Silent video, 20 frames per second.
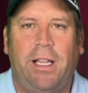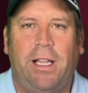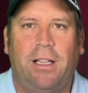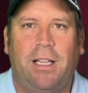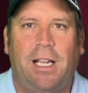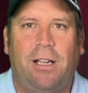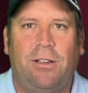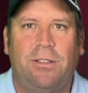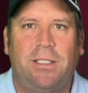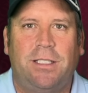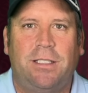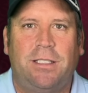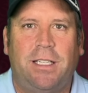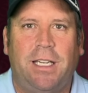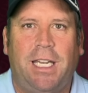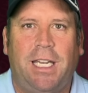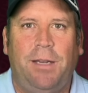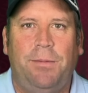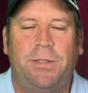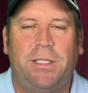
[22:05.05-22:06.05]
allows us to
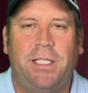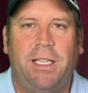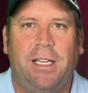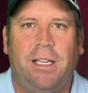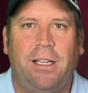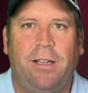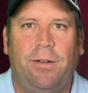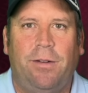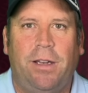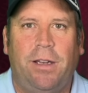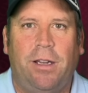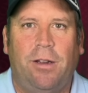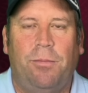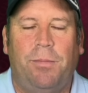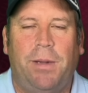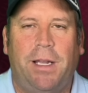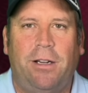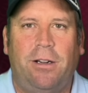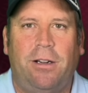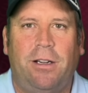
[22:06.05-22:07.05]
keep seeing you know
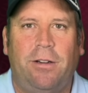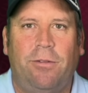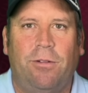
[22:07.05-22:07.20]
better